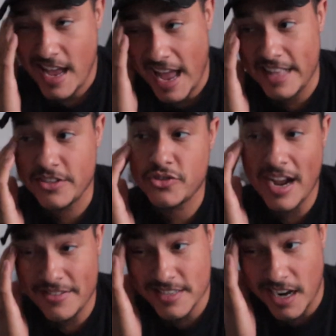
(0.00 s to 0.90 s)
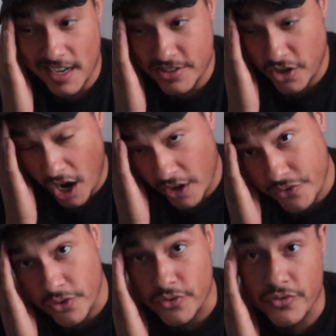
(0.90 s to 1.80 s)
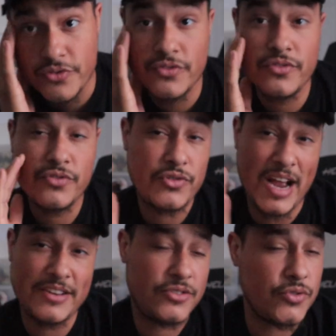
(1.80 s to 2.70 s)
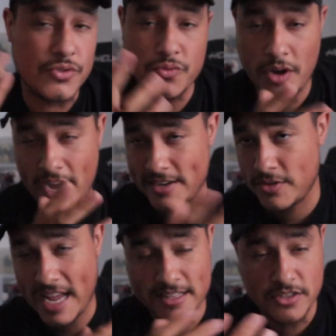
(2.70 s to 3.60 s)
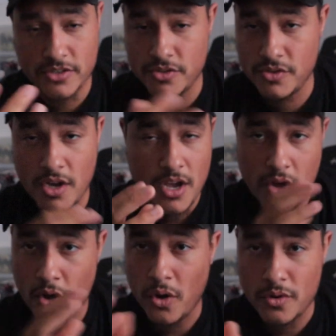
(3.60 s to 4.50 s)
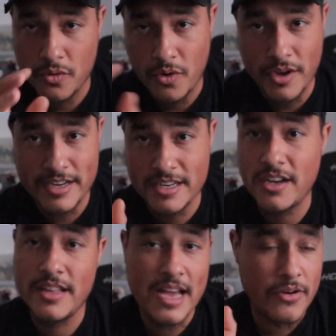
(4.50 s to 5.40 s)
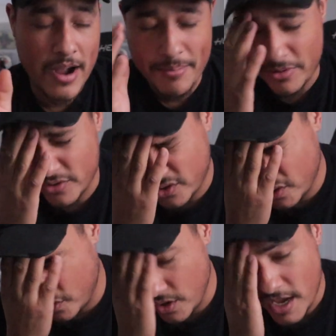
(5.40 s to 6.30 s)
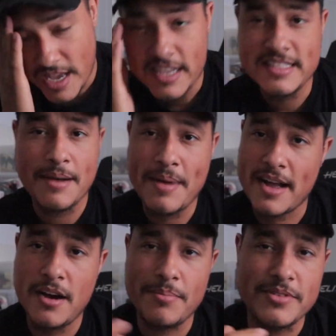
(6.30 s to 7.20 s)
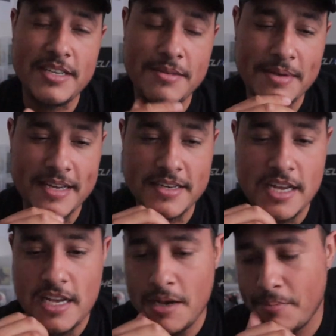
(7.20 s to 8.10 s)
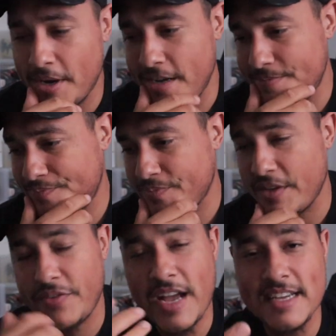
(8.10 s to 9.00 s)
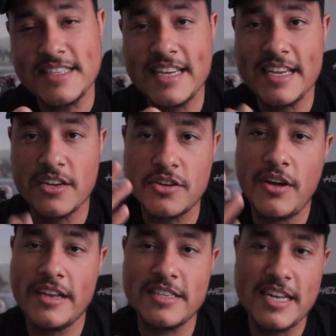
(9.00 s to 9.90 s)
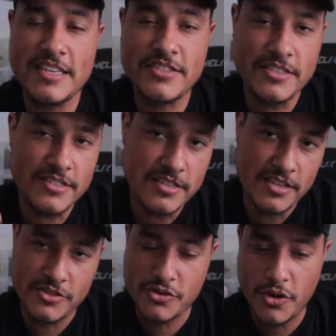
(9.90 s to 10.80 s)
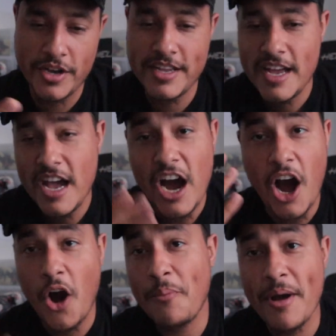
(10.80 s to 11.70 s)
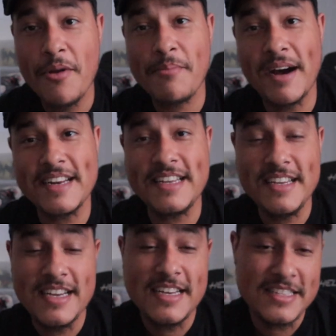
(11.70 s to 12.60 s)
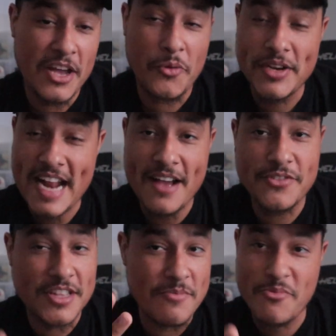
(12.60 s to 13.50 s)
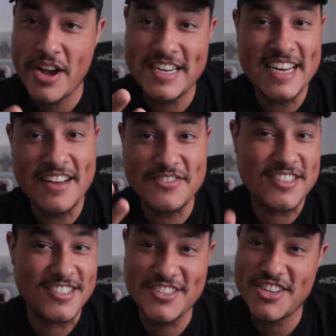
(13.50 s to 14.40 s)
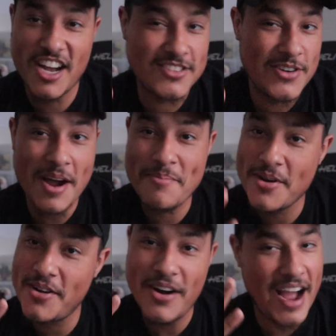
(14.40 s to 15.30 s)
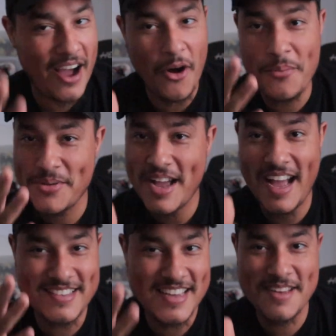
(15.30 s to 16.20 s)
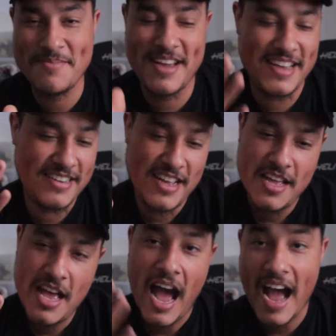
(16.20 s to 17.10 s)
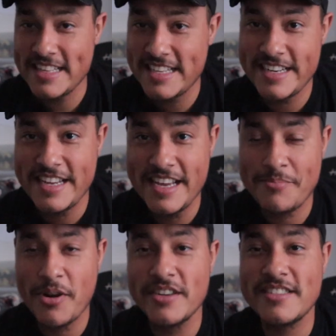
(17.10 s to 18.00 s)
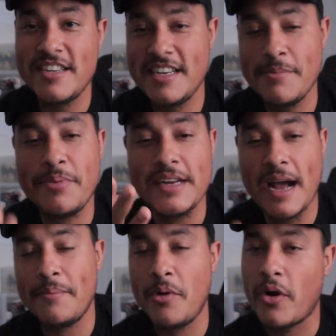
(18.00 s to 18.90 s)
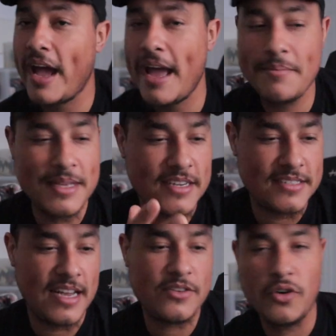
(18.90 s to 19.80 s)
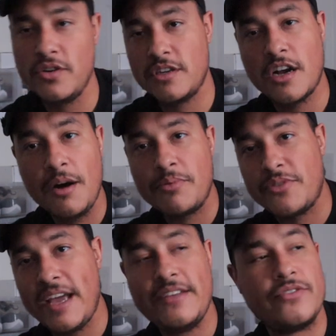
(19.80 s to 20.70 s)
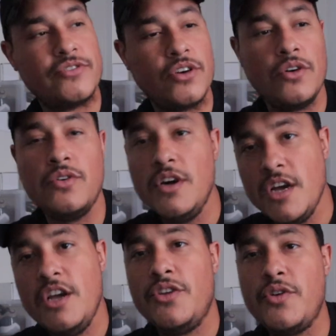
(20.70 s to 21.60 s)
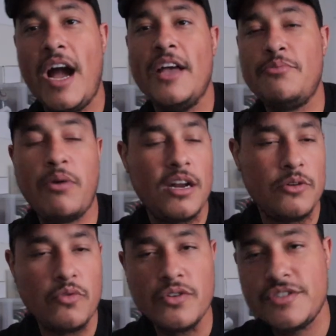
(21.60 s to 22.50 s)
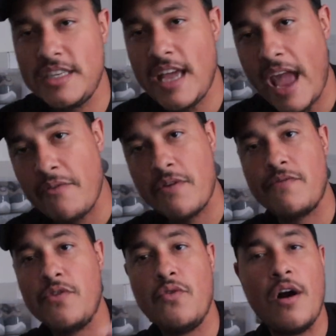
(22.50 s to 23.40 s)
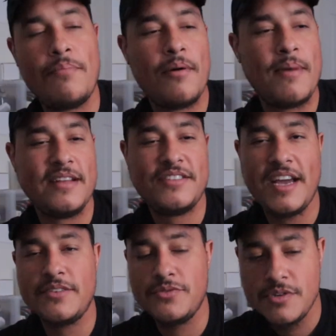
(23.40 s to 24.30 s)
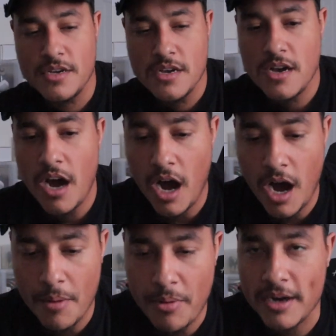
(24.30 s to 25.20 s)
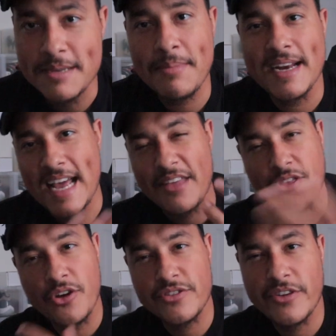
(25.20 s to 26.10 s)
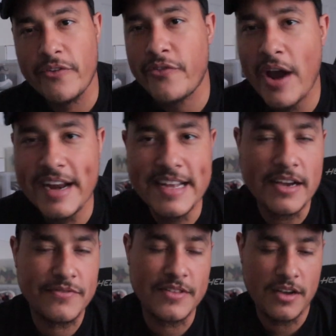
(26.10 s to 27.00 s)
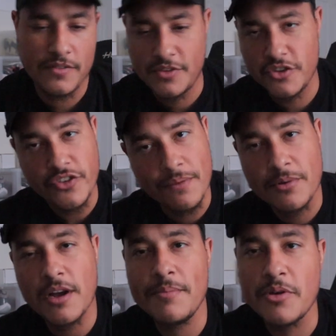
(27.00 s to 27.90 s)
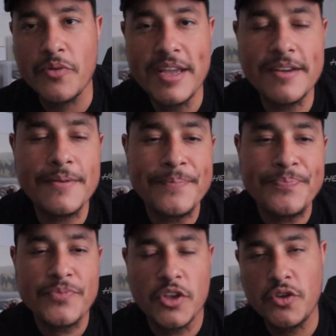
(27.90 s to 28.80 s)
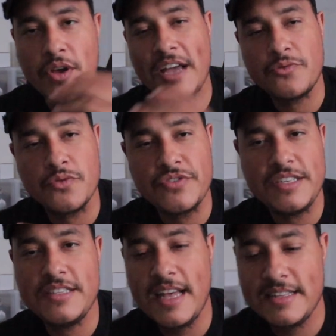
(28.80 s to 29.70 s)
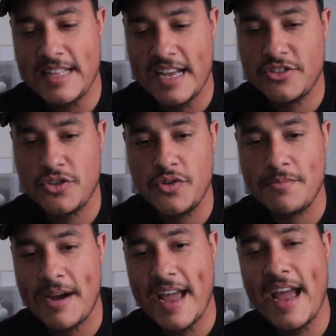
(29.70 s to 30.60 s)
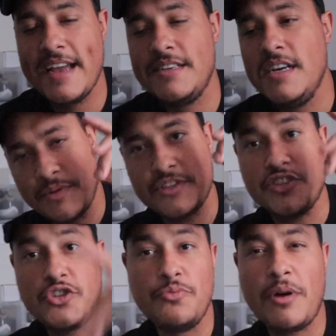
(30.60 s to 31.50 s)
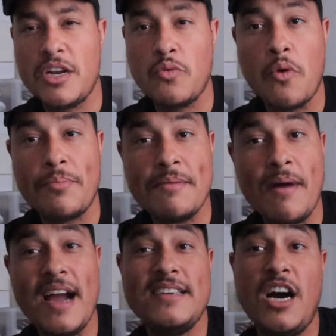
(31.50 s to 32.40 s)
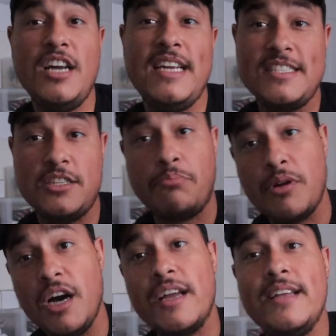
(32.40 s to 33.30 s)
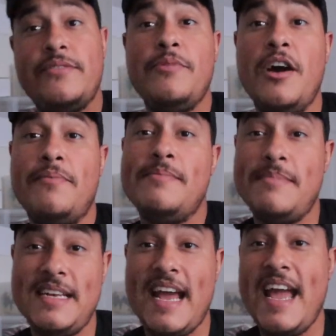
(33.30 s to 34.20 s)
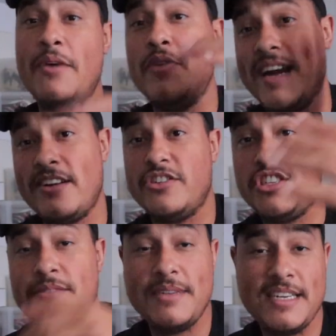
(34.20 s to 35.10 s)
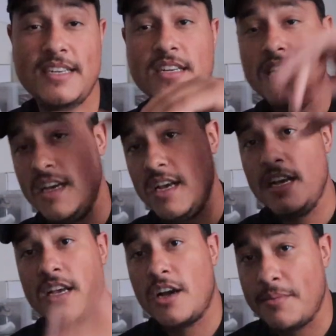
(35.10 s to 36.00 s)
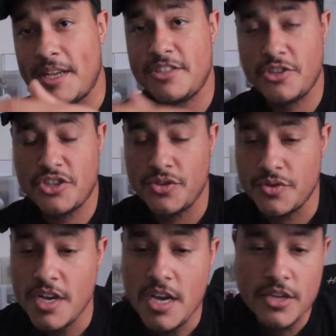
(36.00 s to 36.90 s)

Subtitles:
And the Travis Scott's, they're also trash too as well. I don't like the shoe, corduroy and all that crap on the shoe. Not my cup of tea, man. But if you guys hit, congratulations, enjoy. I hope everybody that went after them Bred 11s on the shock drop, bro, I hope you guys hit, man. I didn't hit personally, but I'm okay because I know in a couple days or so, you guys probably will see a review up on my channel. Probably by like Thursday or Friday of this upcoming week, you guys will see that shoe in my hand. But the shoe probably won't be mine unless the plug hits me up and be like, hey, we got our shipment in, come get your shoe.